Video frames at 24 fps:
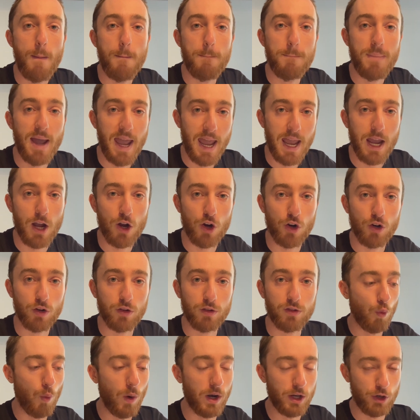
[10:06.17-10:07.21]

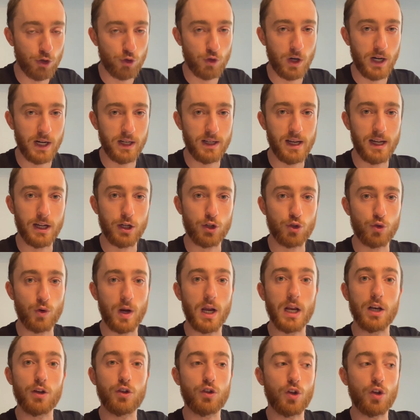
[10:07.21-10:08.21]
pairs when you're trying to take a trade.